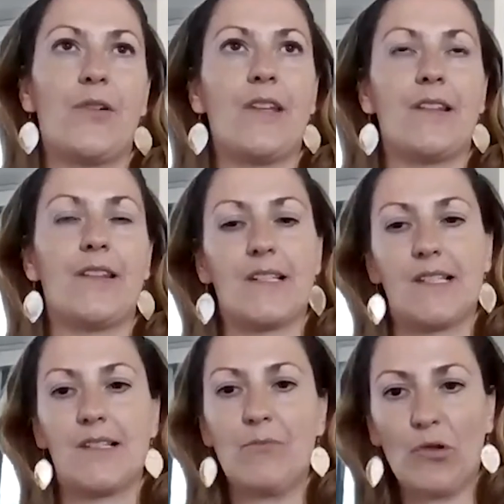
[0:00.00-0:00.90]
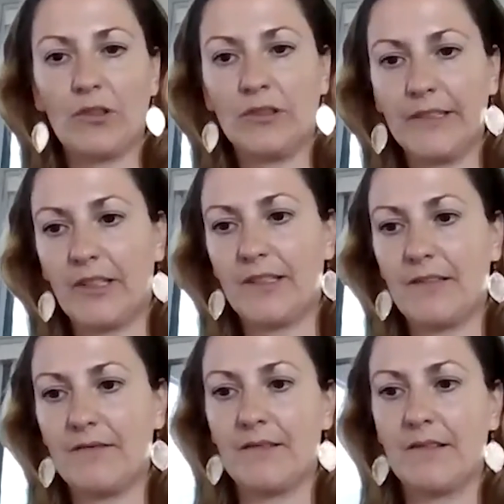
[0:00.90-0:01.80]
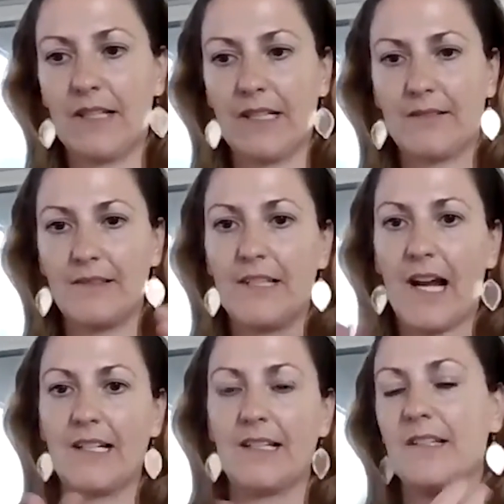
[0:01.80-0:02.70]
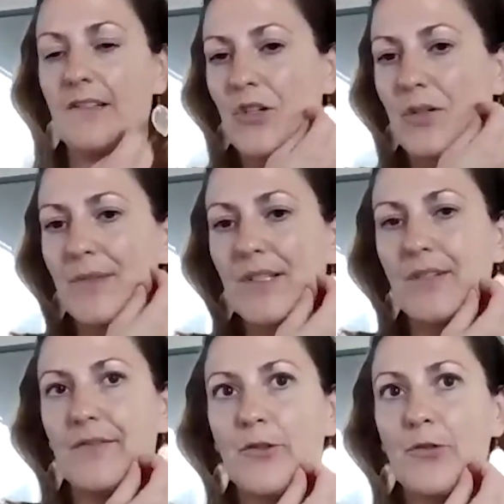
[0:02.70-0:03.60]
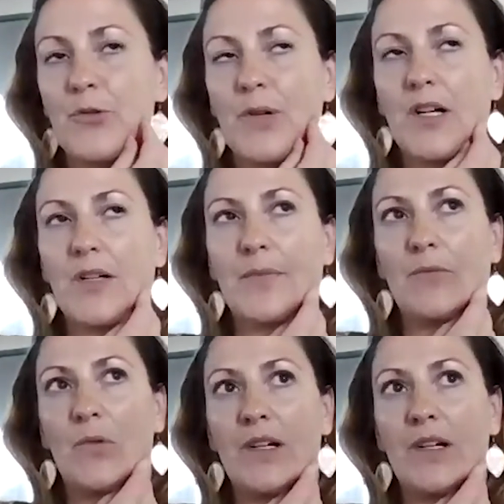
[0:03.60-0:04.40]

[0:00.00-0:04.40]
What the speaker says: I think that's more clear and like guided in terms of who you help and